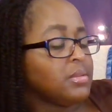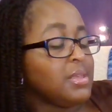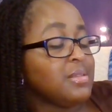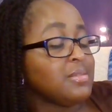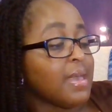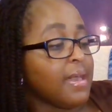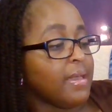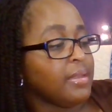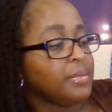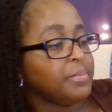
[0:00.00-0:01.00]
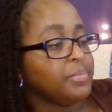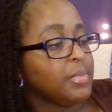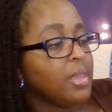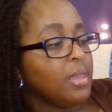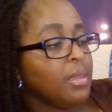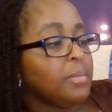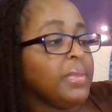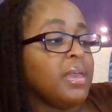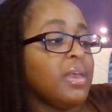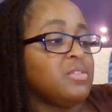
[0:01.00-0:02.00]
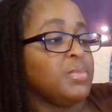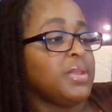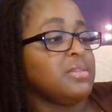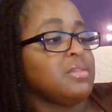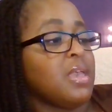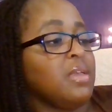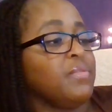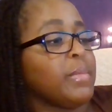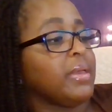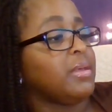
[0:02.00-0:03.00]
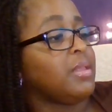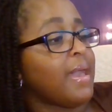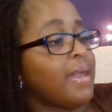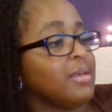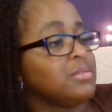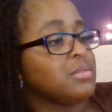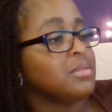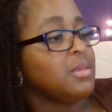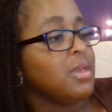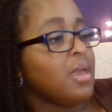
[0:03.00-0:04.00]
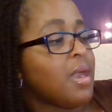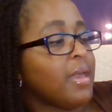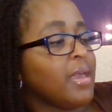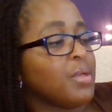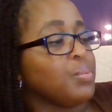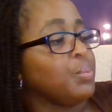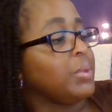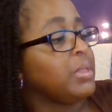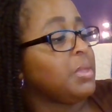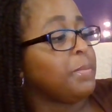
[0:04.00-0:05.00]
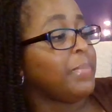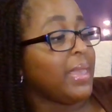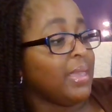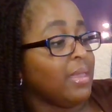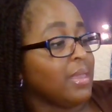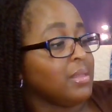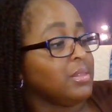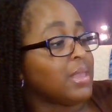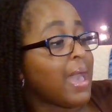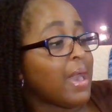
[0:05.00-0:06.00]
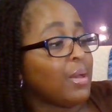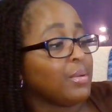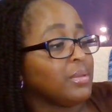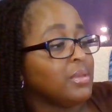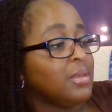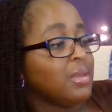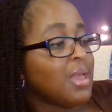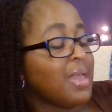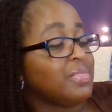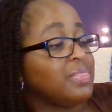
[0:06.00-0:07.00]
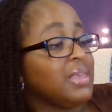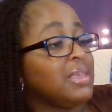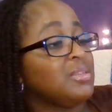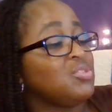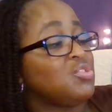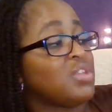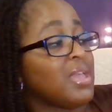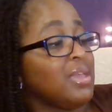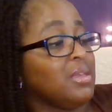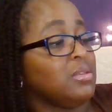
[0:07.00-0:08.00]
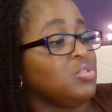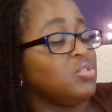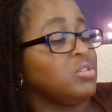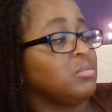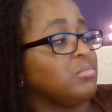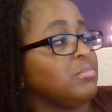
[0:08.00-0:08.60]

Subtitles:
Dee sighed. "Because when I sang for my class, I got really big and loud, and things changed."